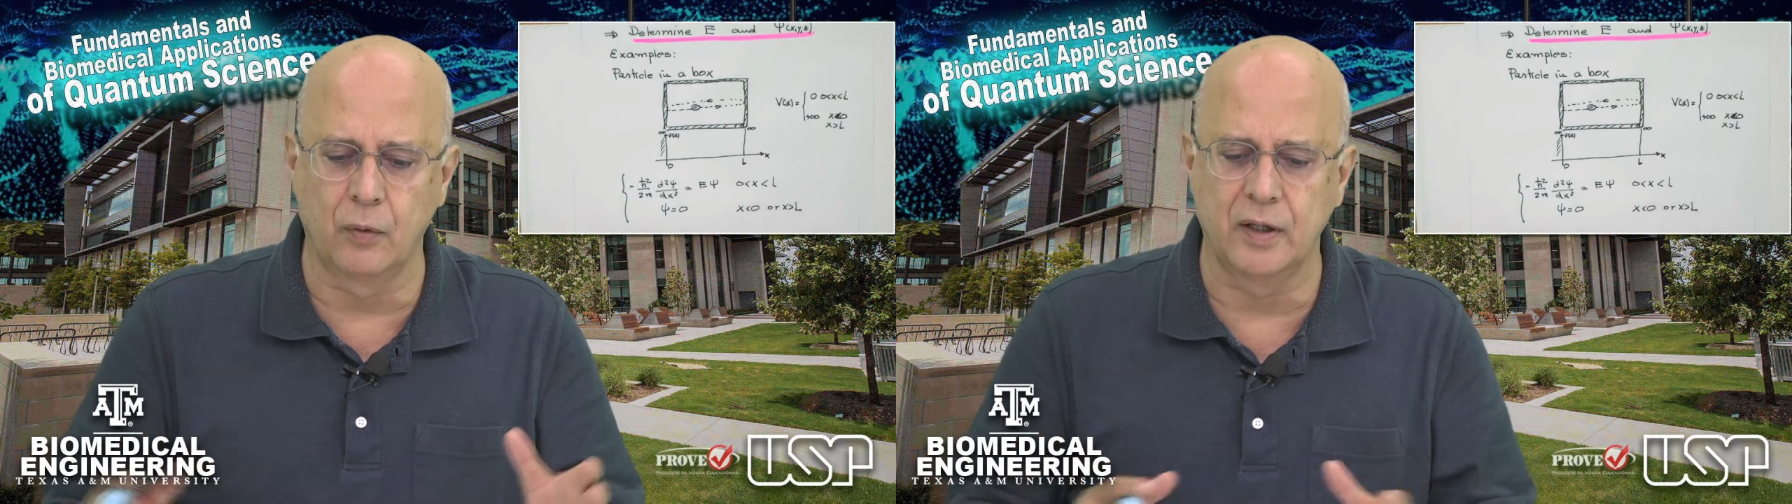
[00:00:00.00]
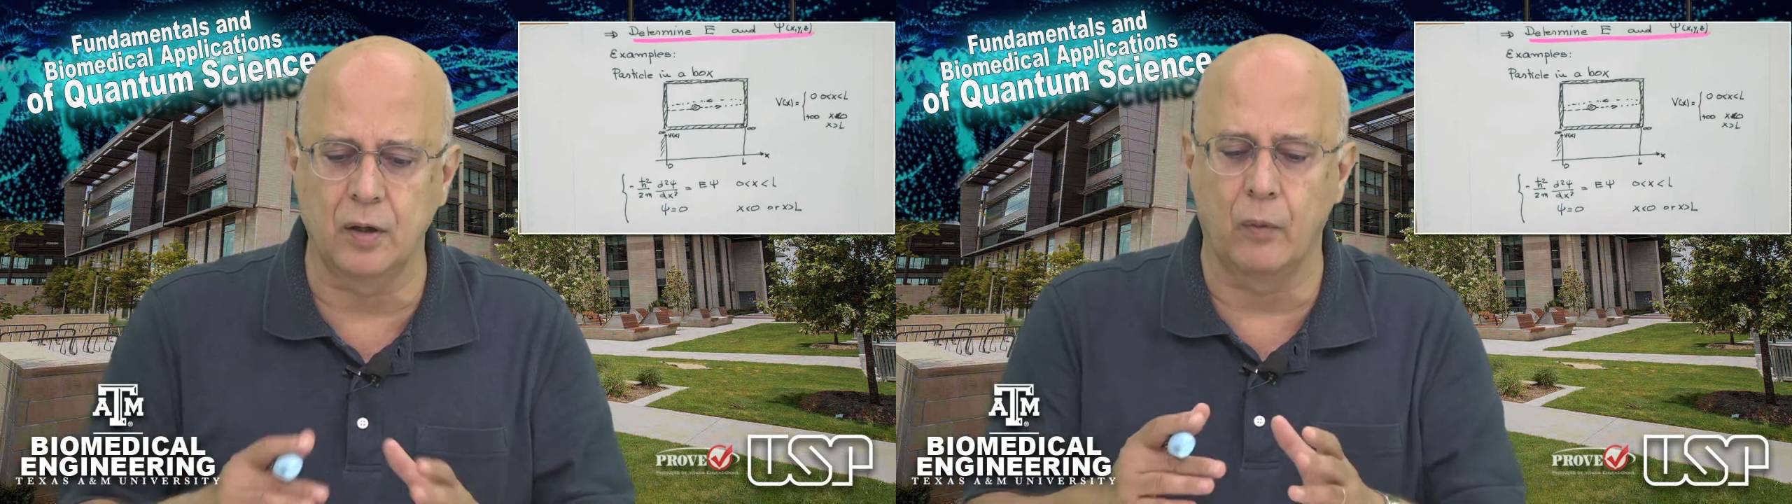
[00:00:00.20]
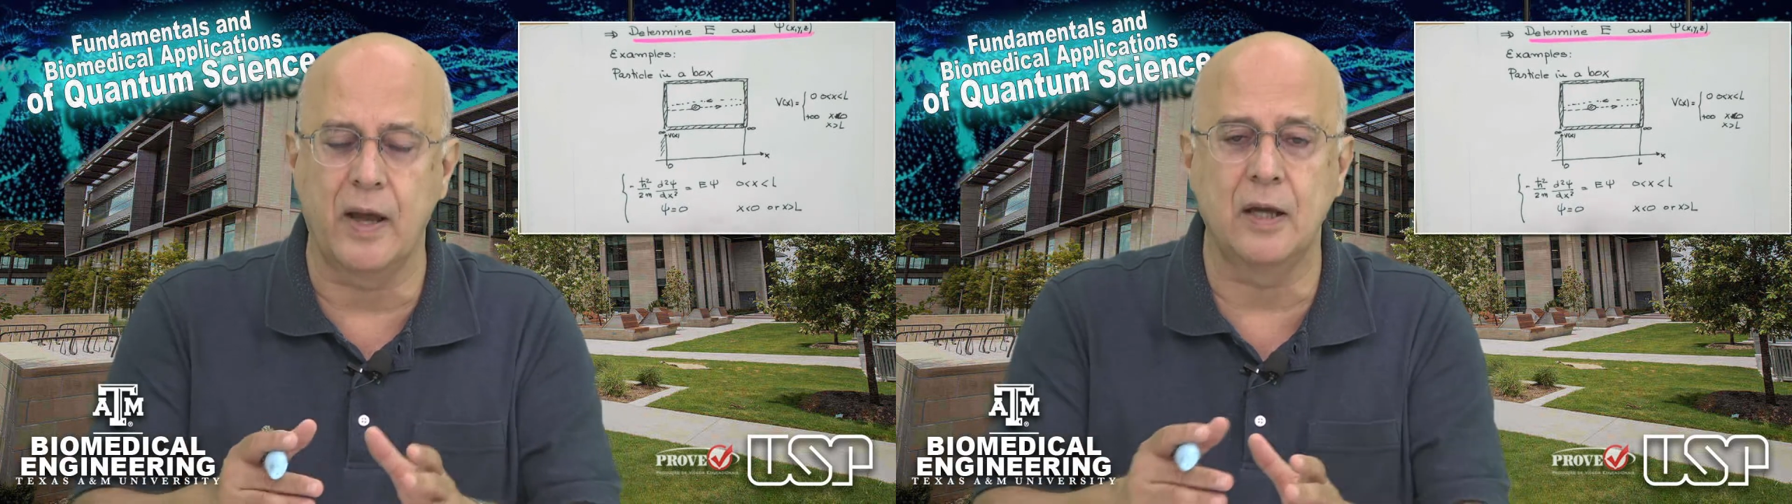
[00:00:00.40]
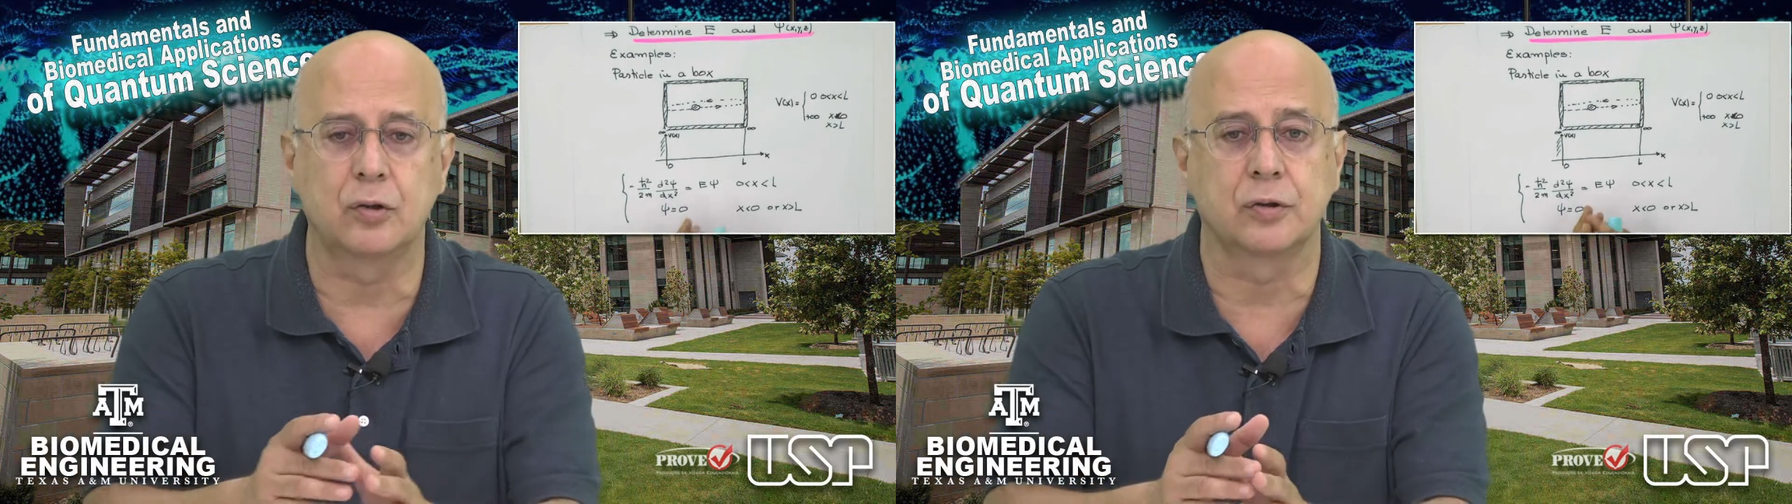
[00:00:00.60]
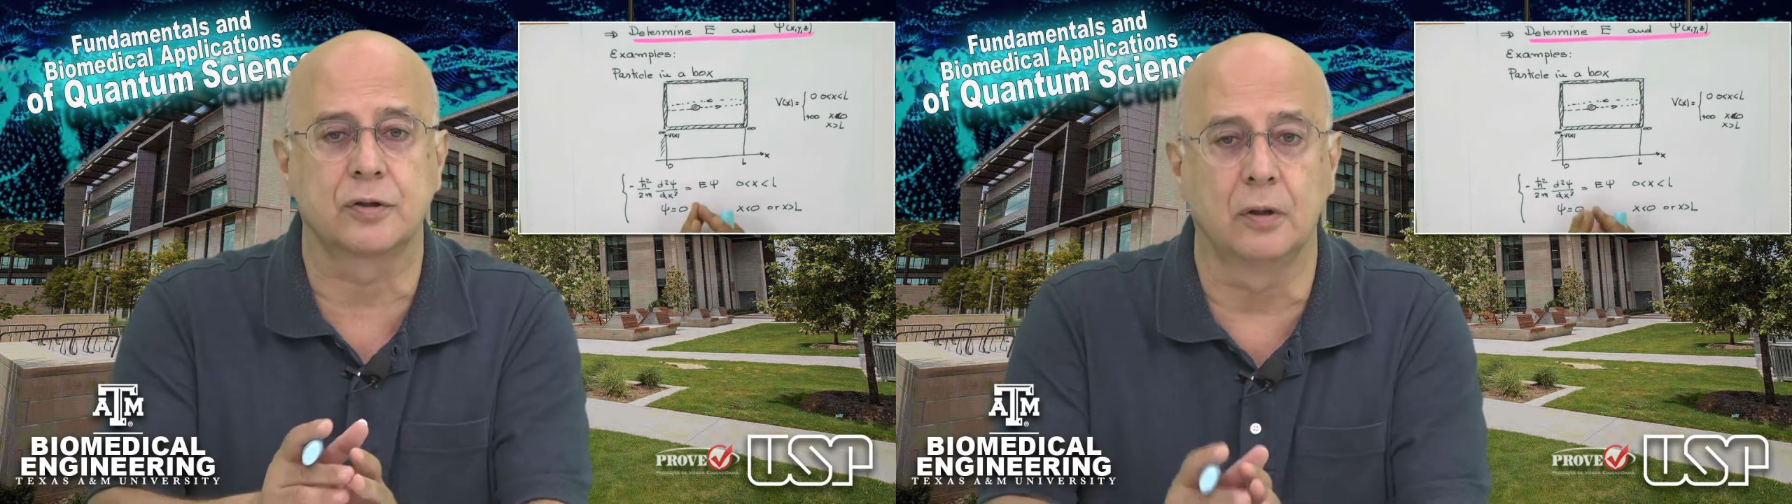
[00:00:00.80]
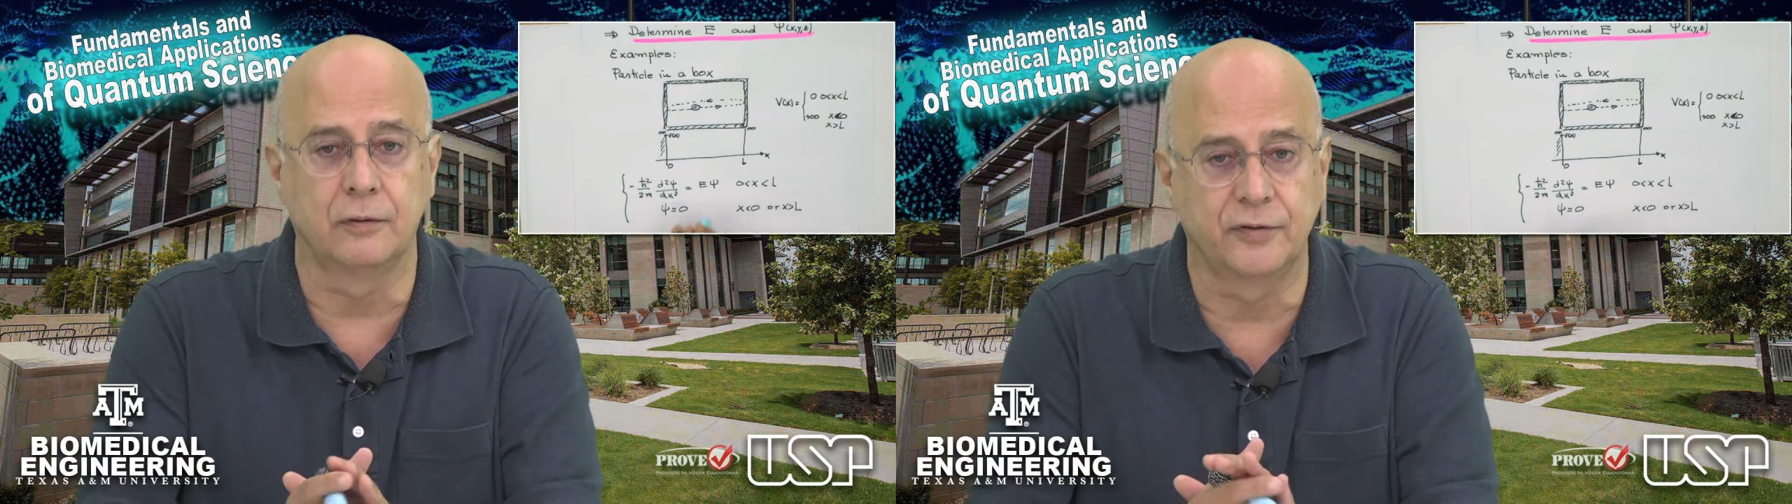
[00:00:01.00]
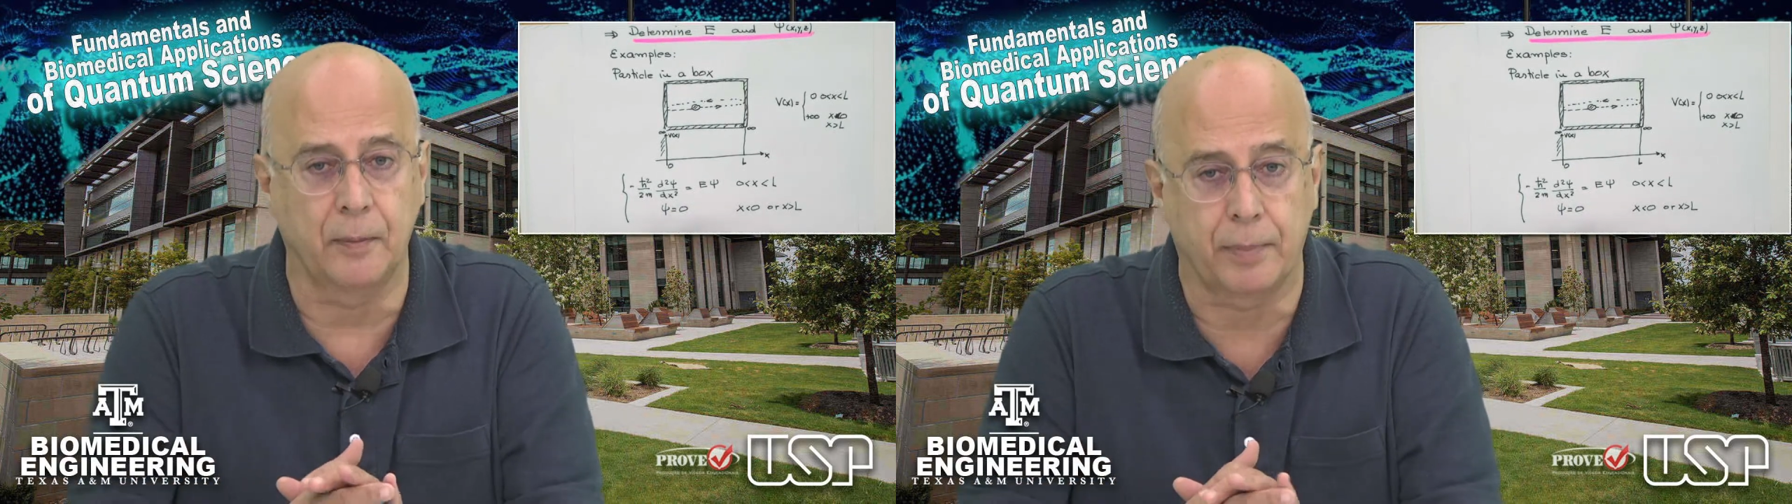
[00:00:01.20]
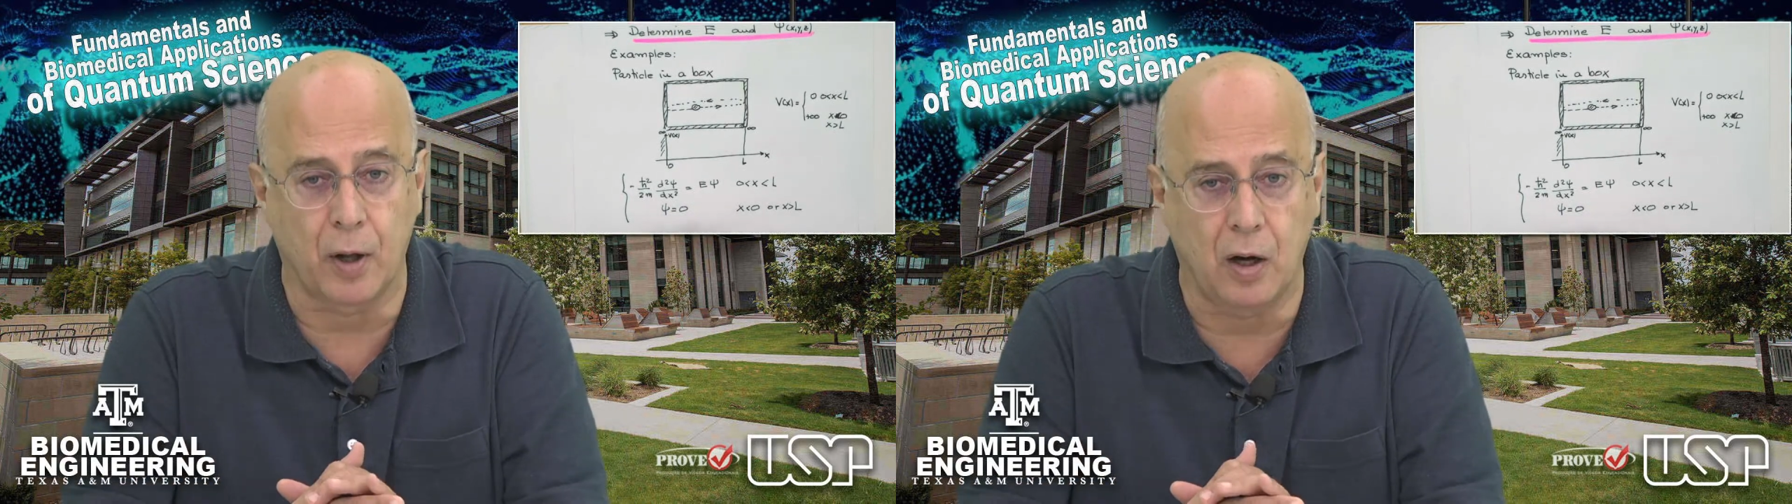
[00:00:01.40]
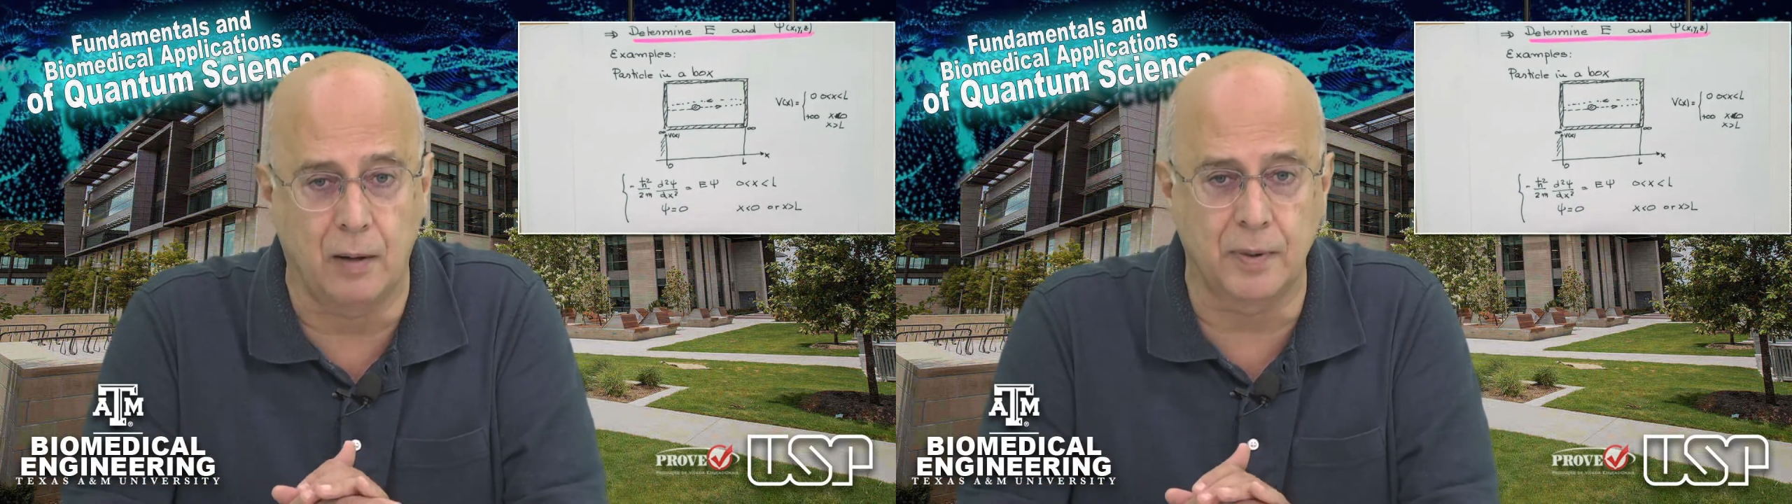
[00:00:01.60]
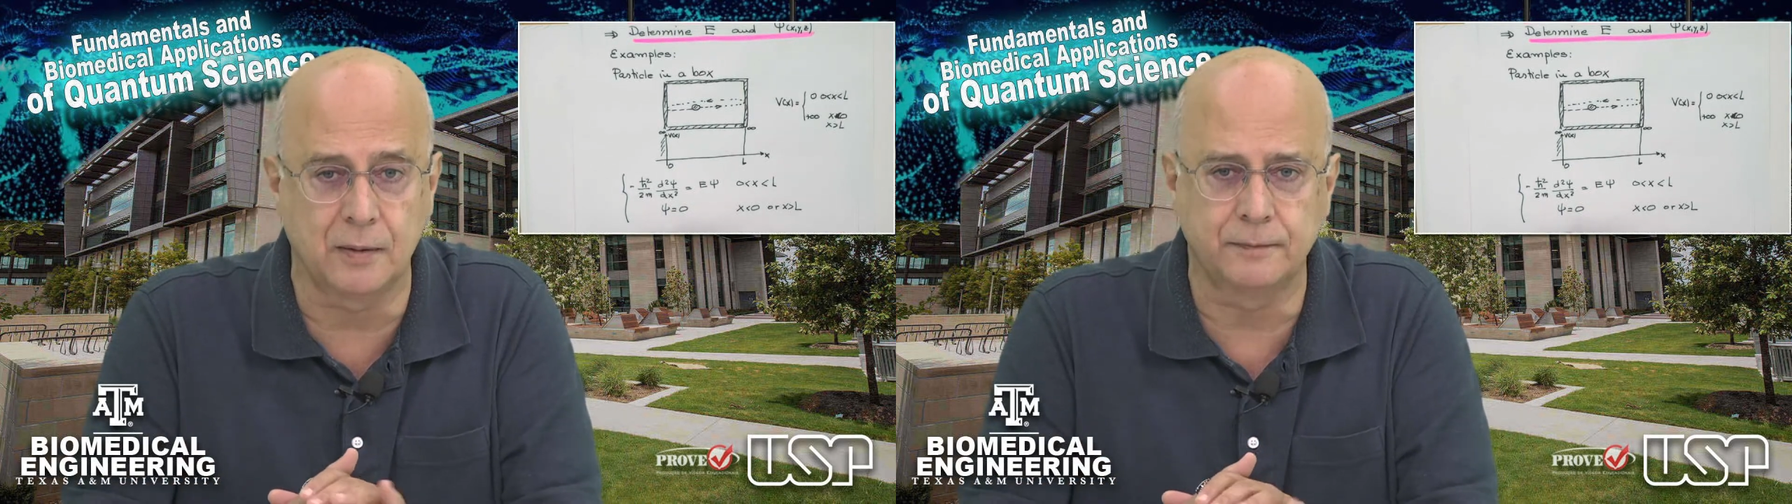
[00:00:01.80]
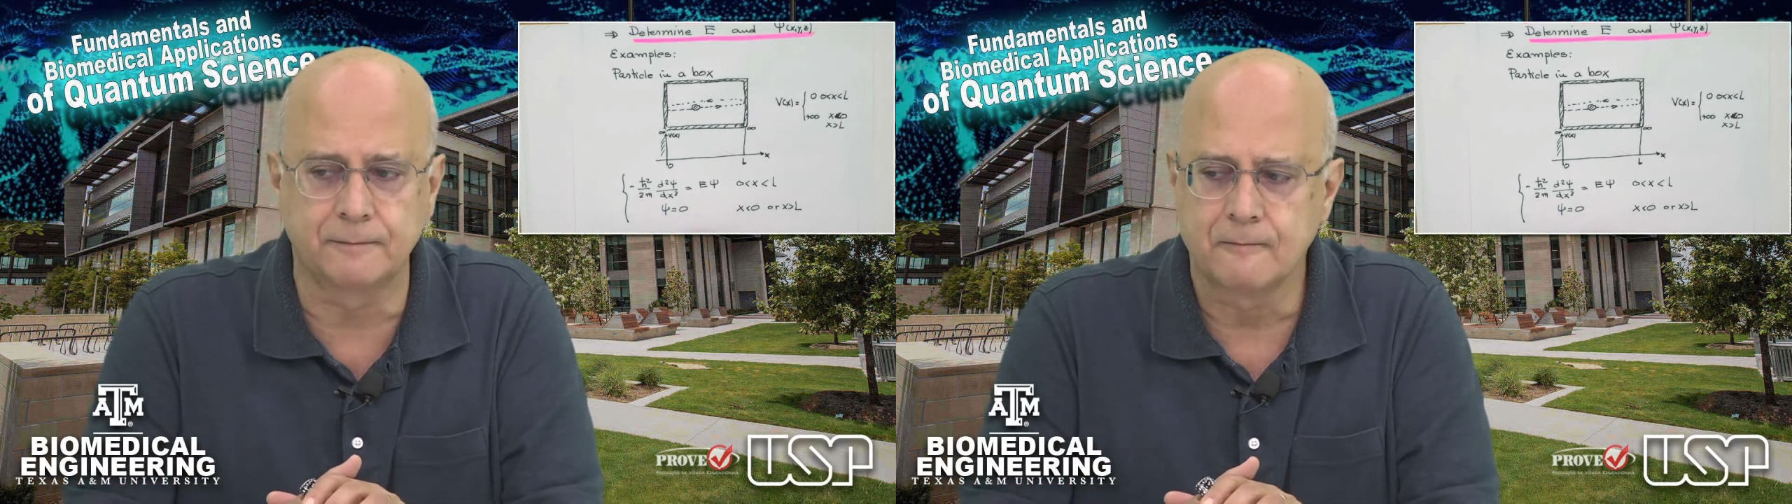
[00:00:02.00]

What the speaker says: with the way to solve the problem.